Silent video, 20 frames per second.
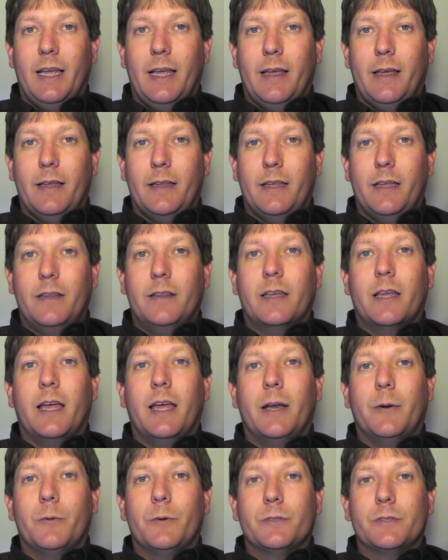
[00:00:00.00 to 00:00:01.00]
and get the
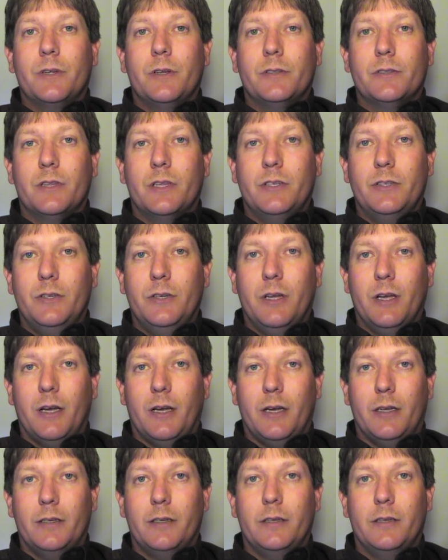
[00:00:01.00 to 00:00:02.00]
kind of results that you
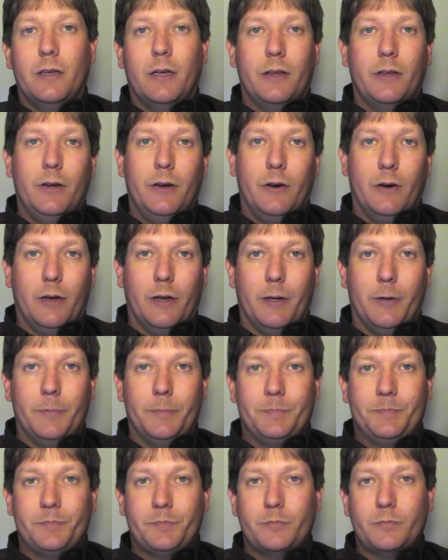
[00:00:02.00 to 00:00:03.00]
got a year ago.
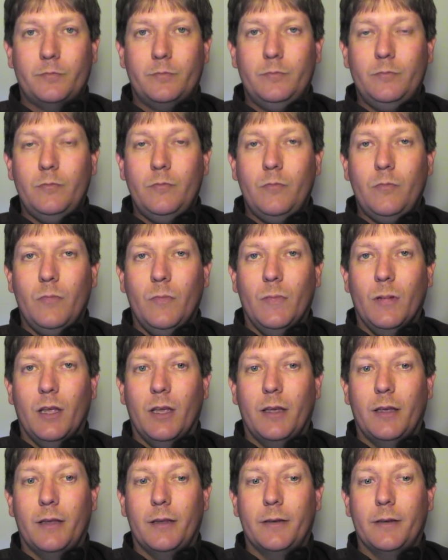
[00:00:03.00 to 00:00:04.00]

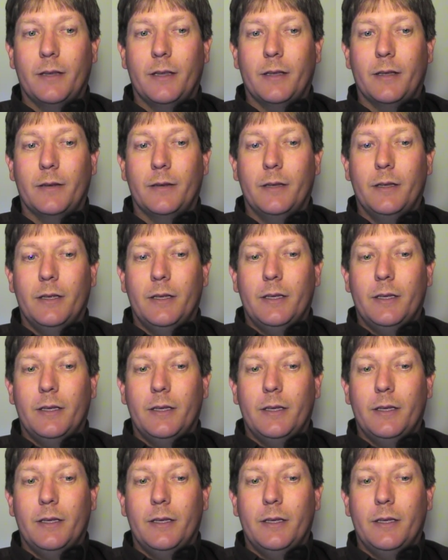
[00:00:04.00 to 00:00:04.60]
And